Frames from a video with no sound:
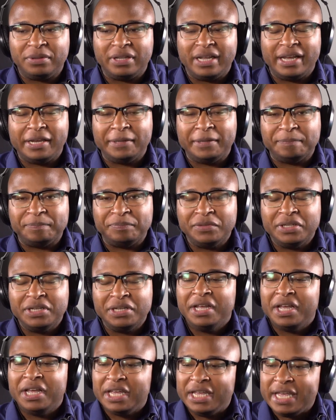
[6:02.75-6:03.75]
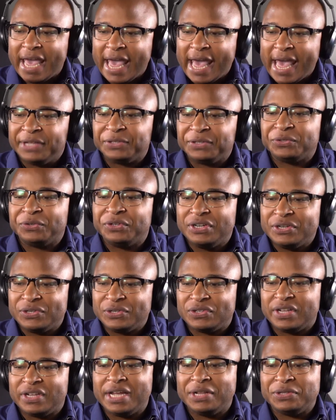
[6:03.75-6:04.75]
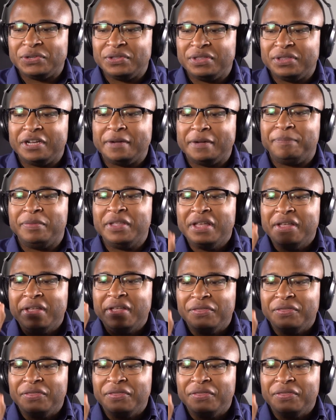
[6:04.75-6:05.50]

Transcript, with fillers: plain. He answered and said to them,